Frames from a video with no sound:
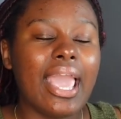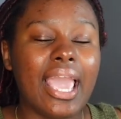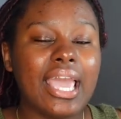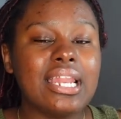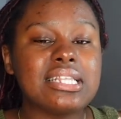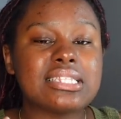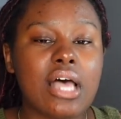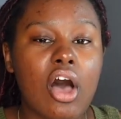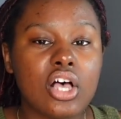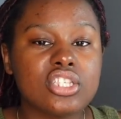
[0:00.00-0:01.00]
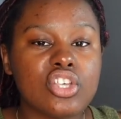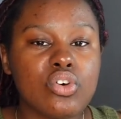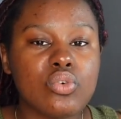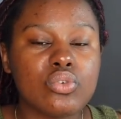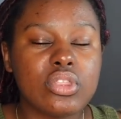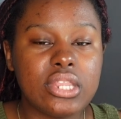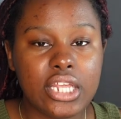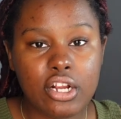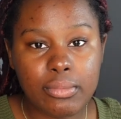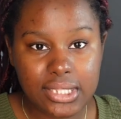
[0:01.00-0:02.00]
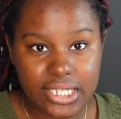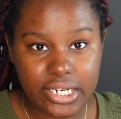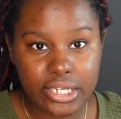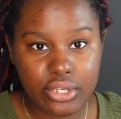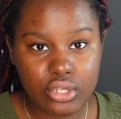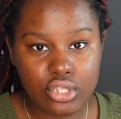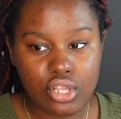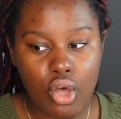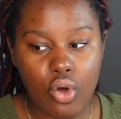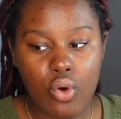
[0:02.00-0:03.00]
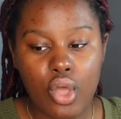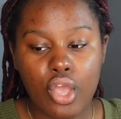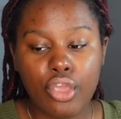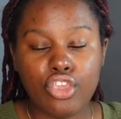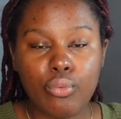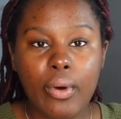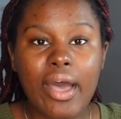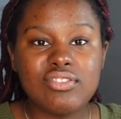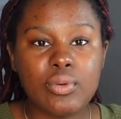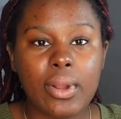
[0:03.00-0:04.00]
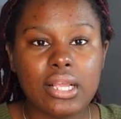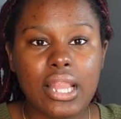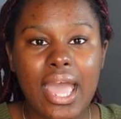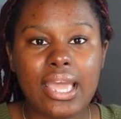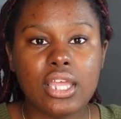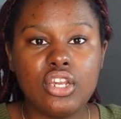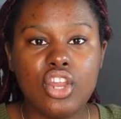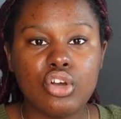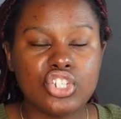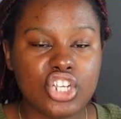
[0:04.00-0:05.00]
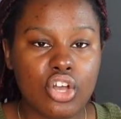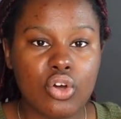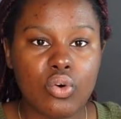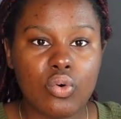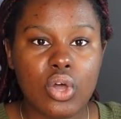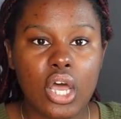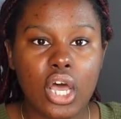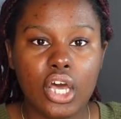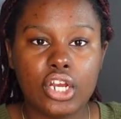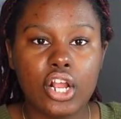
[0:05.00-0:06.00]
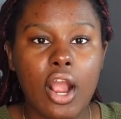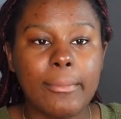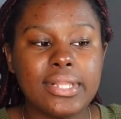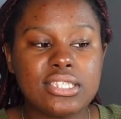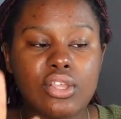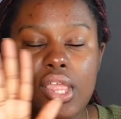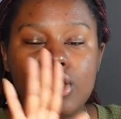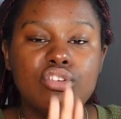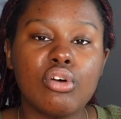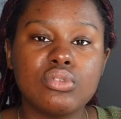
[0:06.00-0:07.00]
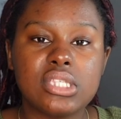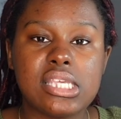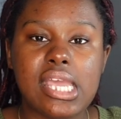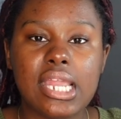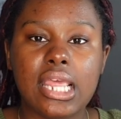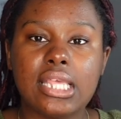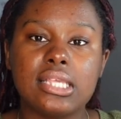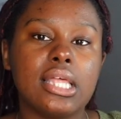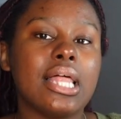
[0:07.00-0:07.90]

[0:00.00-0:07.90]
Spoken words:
and it's also thinner material, so you will have to wear like no-show undergarments so that you don't see any